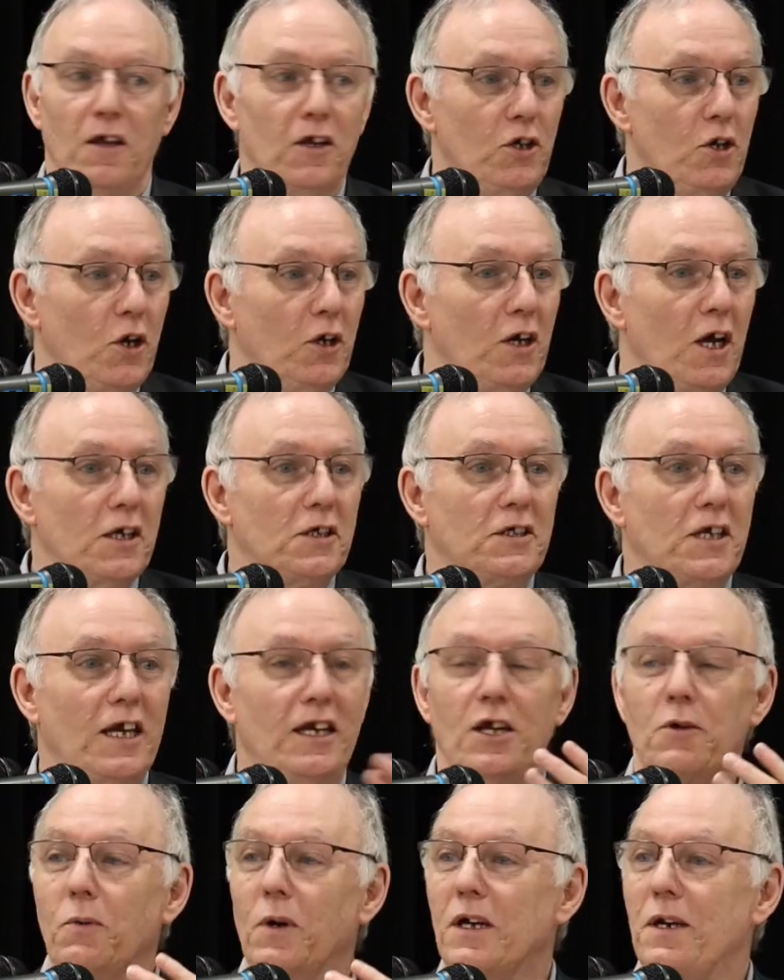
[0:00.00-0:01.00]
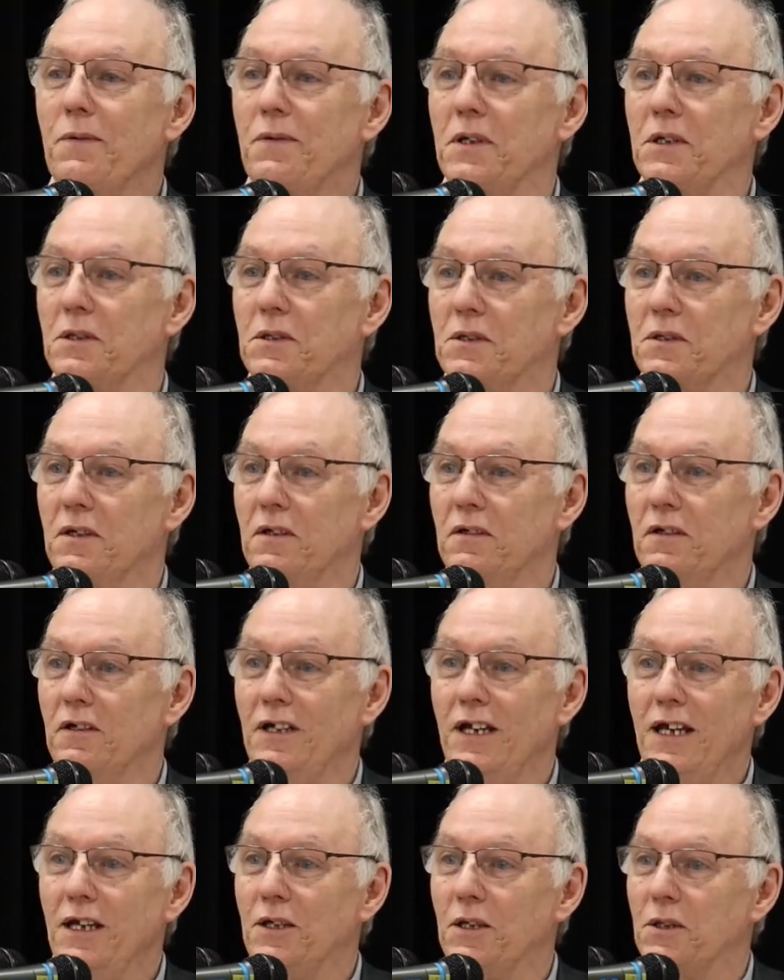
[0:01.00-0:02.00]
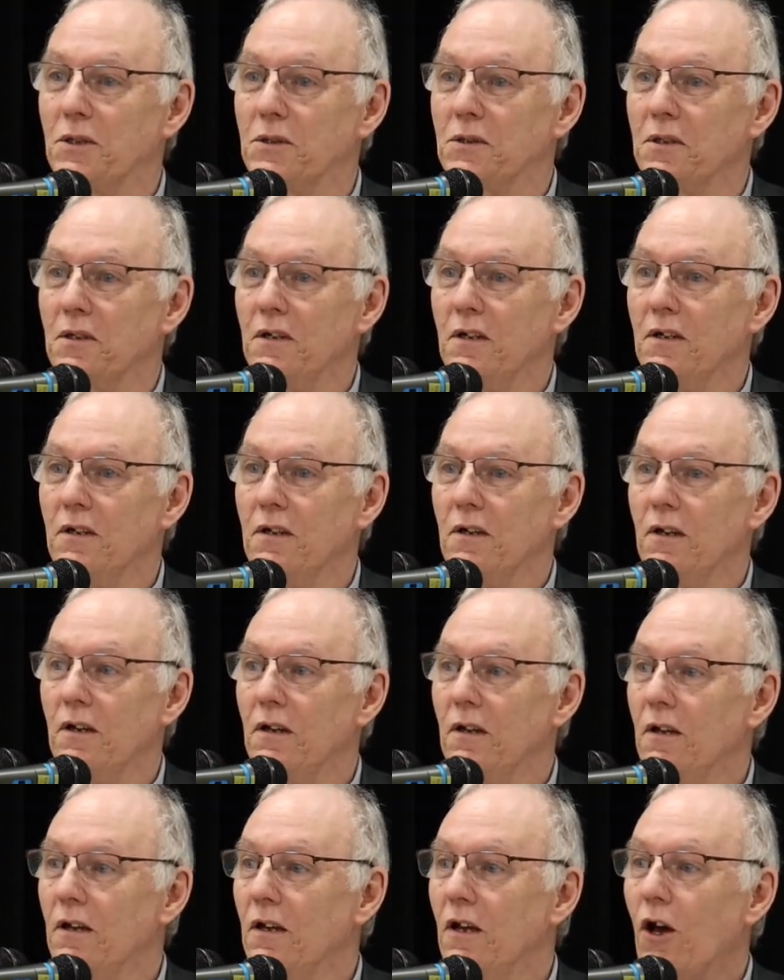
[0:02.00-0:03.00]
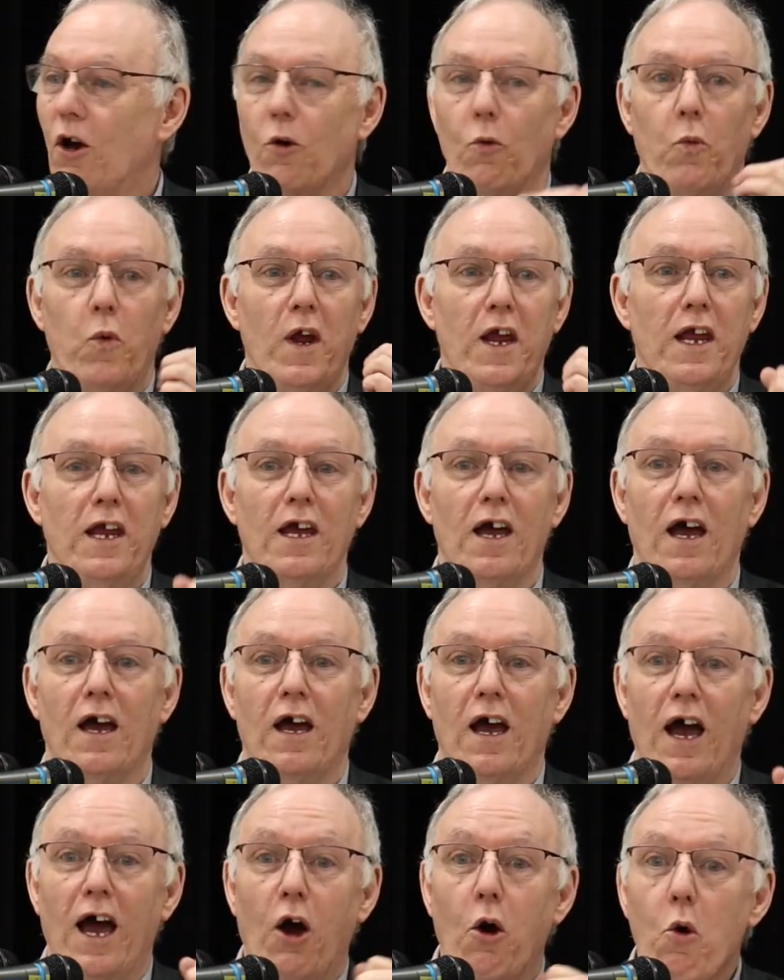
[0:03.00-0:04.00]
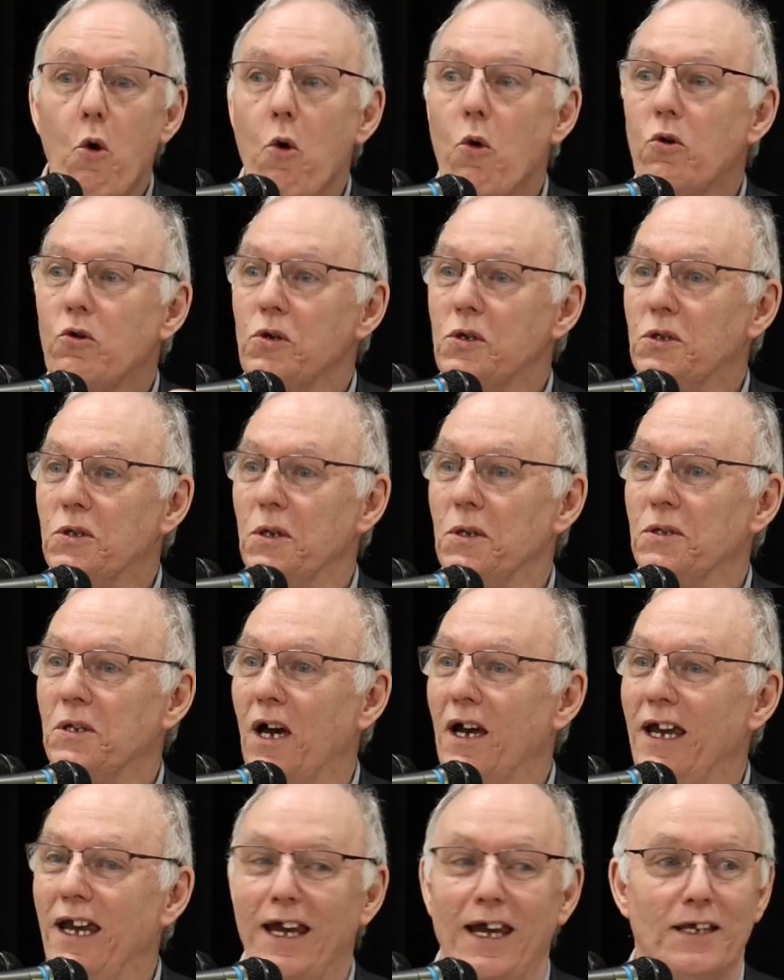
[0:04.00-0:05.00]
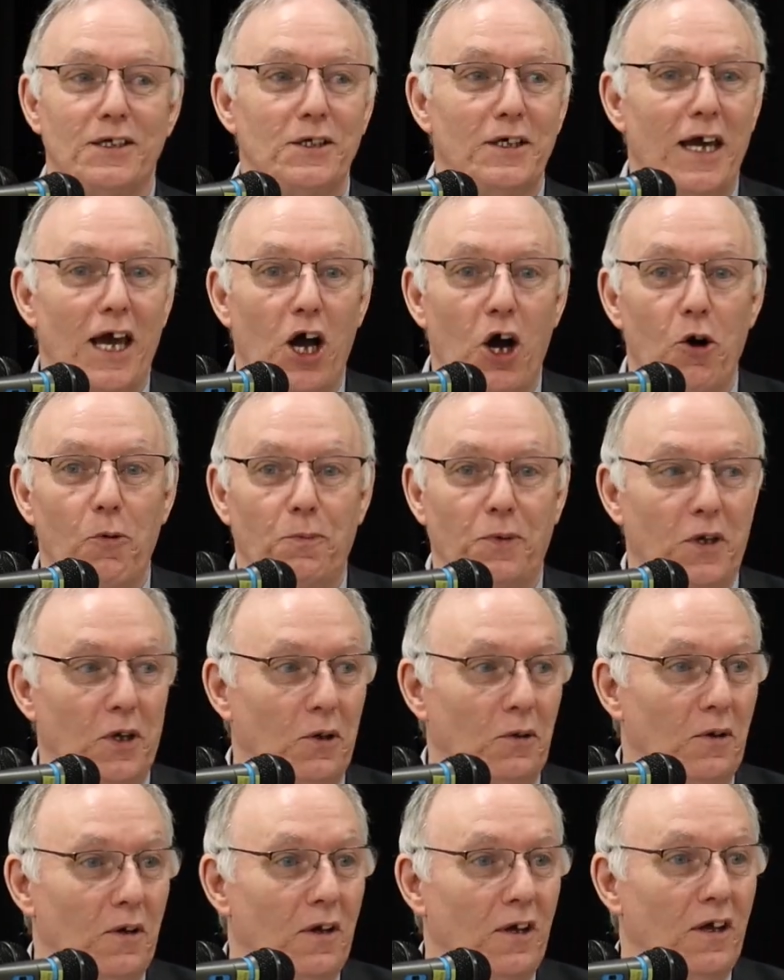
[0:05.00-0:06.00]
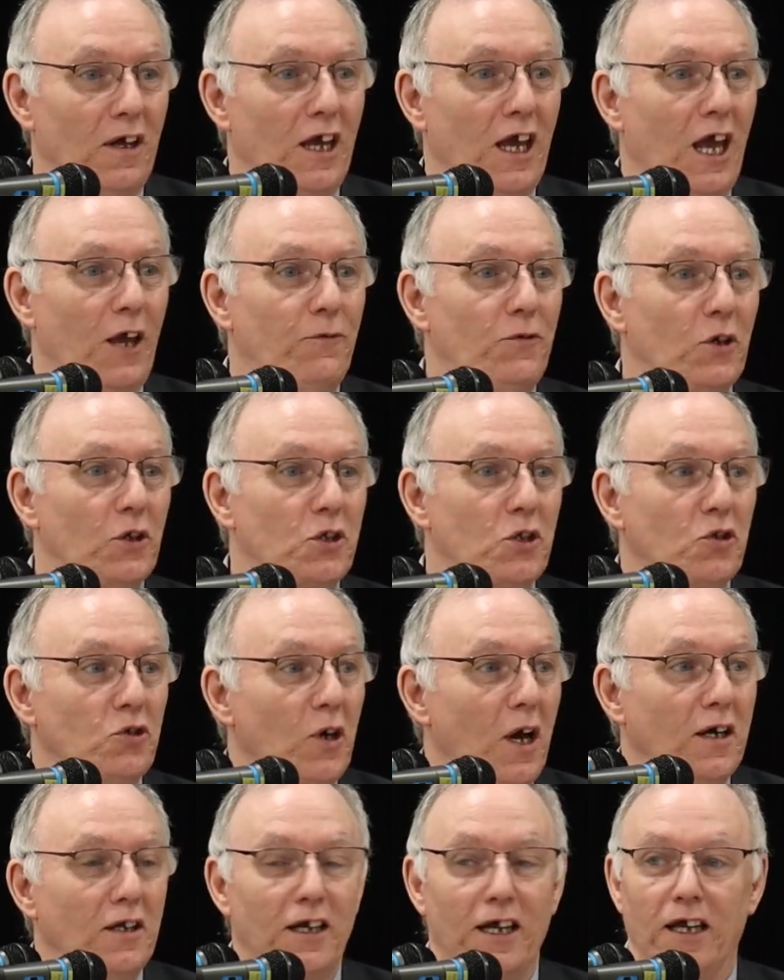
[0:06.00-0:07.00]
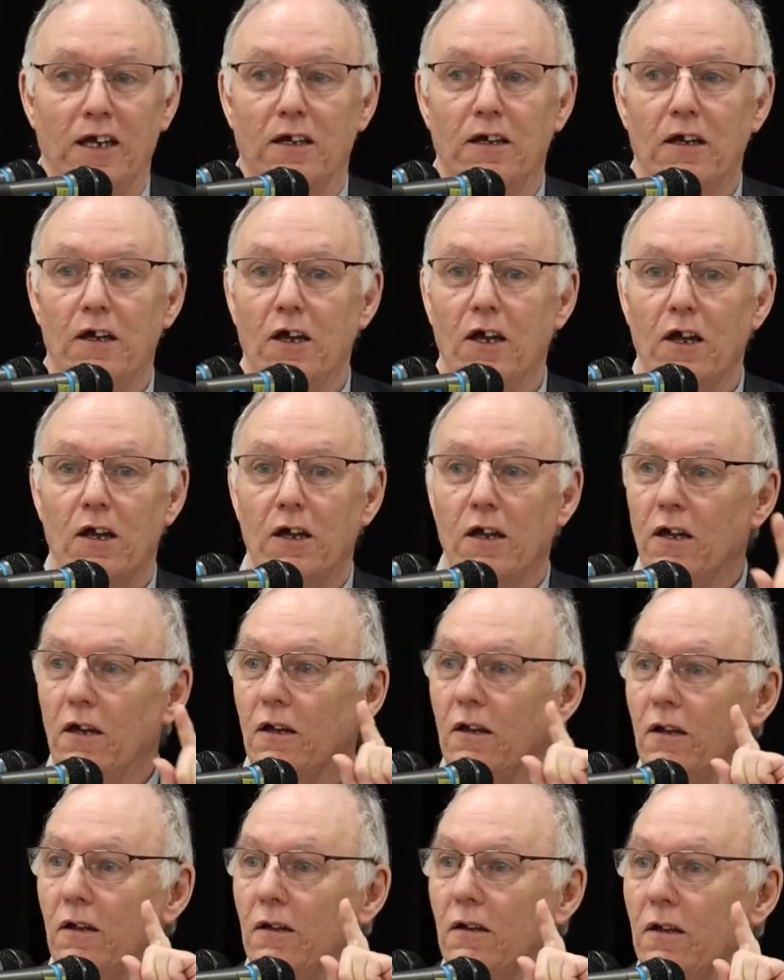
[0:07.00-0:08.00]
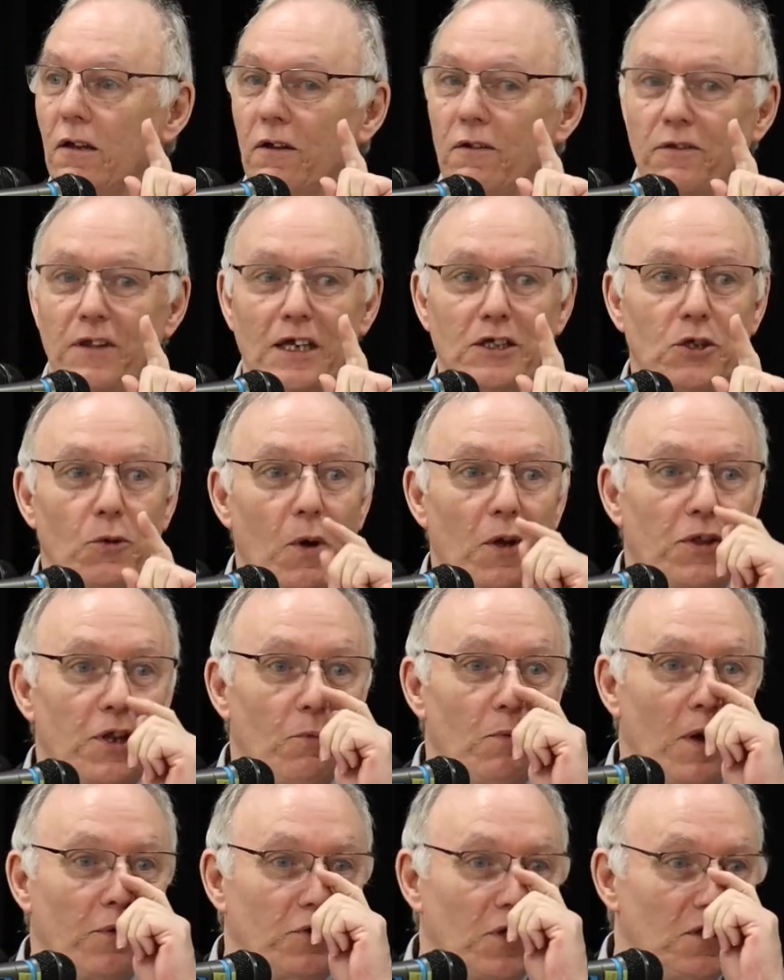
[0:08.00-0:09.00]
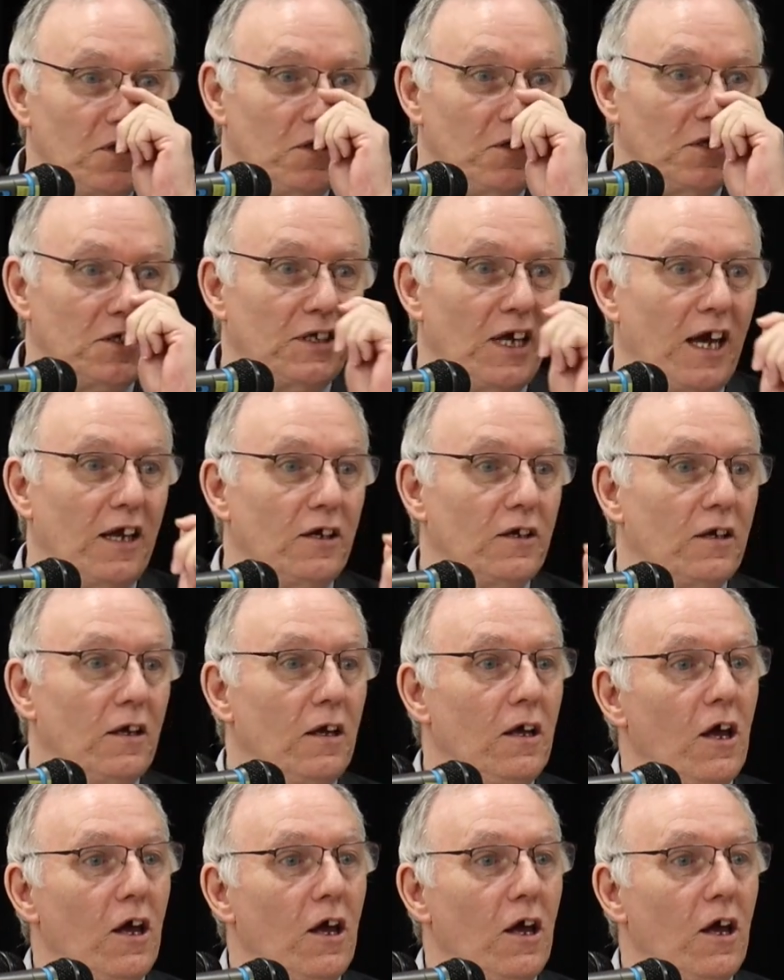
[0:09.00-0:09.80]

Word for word: You can ask any one of us, leaders. We, all Christians, are here to help you. If you're struggling, that's the one thing we have to understand.